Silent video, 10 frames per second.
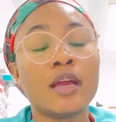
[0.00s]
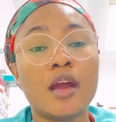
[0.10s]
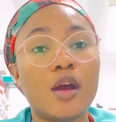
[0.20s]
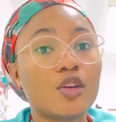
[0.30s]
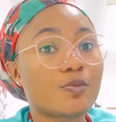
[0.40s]

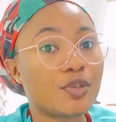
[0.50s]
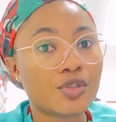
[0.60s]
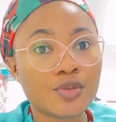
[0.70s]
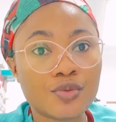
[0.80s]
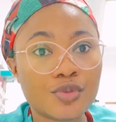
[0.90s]

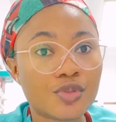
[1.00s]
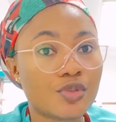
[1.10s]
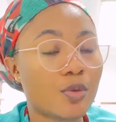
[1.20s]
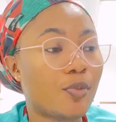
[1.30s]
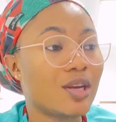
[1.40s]
hospitals,
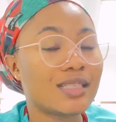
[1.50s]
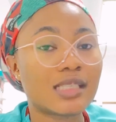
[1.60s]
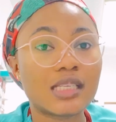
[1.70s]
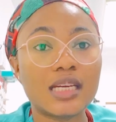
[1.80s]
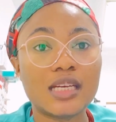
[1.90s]

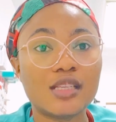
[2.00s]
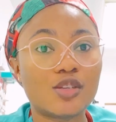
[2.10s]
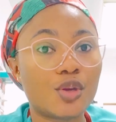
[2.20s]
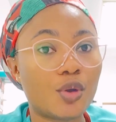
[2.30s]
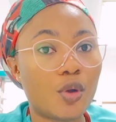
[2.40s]
policies,
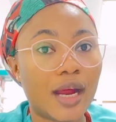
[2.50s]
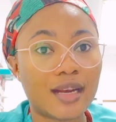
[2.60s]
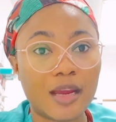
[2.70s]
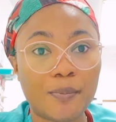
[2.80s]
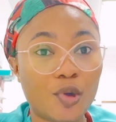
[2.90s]

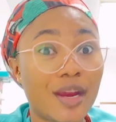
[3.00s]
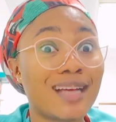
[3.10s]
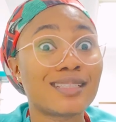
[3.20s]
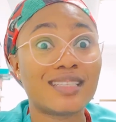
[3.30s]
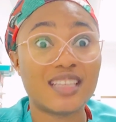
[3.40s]
and
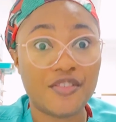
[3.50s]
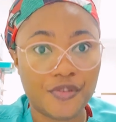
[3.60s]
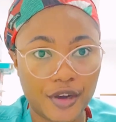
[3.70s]
employers differ.